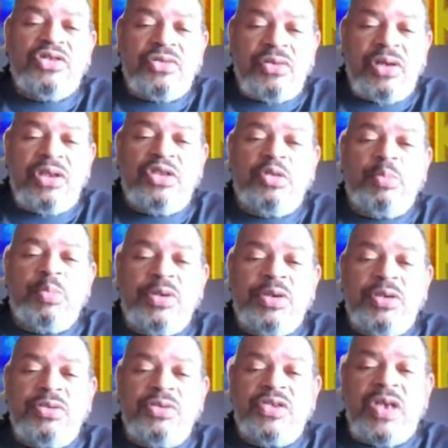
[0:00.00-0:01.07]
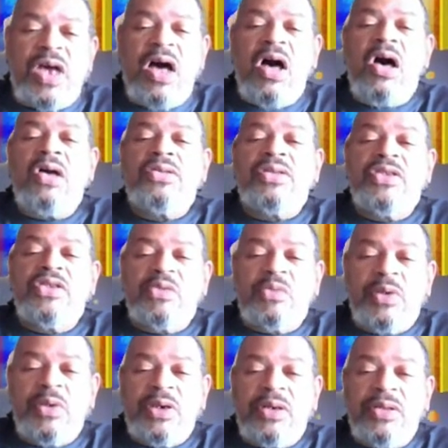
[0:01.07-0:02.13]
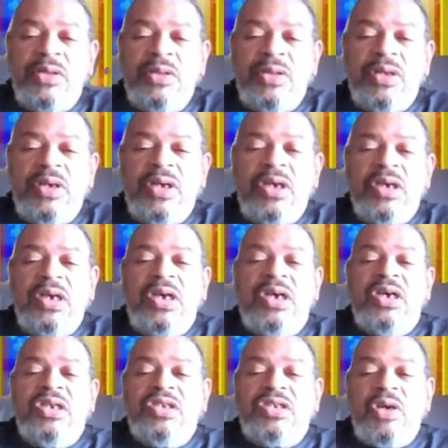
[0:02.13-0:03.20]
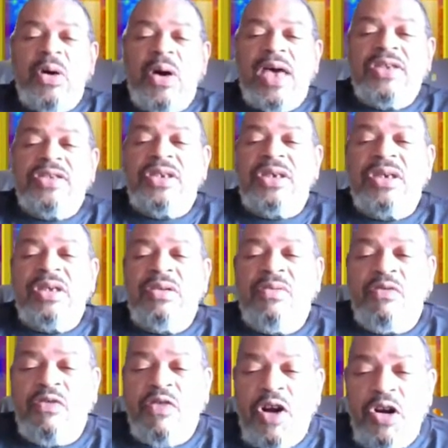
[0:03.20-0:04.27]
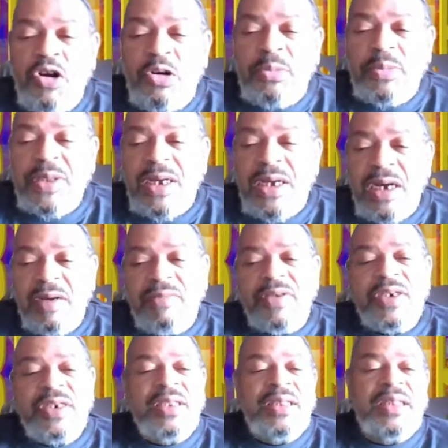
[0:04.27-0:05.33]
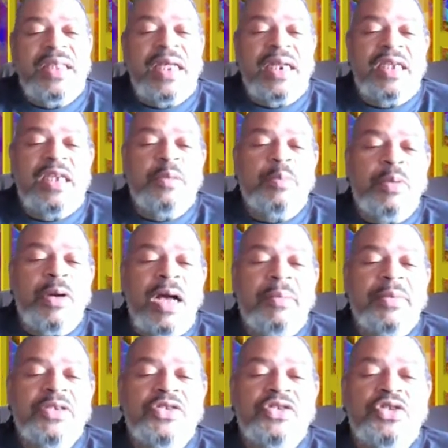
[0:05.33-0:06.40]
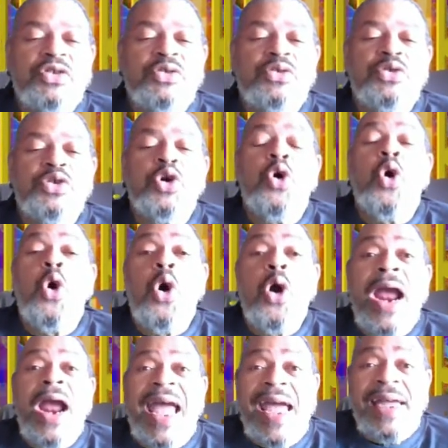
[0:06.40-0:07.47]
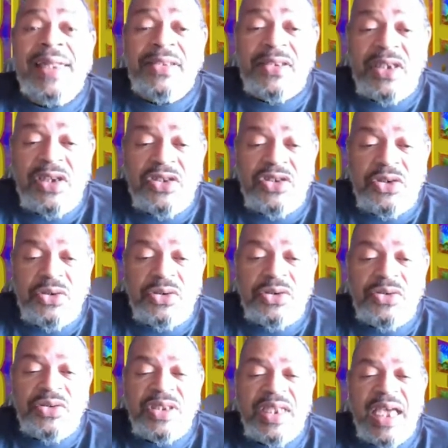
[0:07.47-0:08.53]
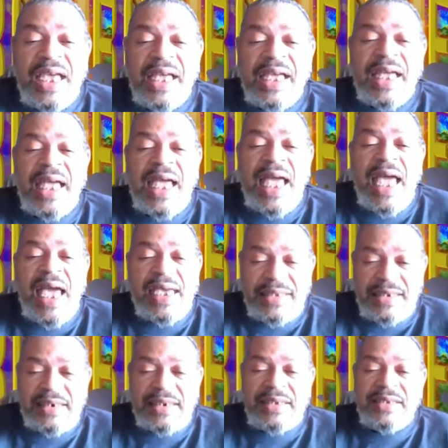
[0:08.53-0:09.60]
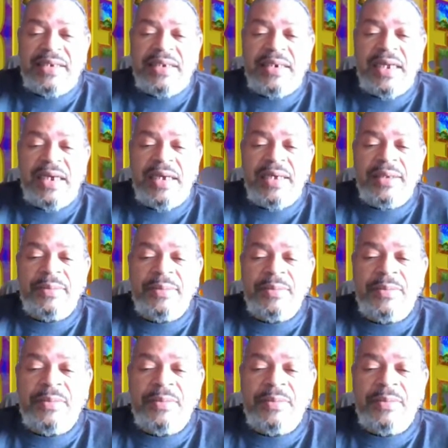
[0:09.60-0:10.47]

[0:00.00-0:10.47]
strength to produce all this wealth so as to confirm the covenant that he promised to your ancestors as it is today.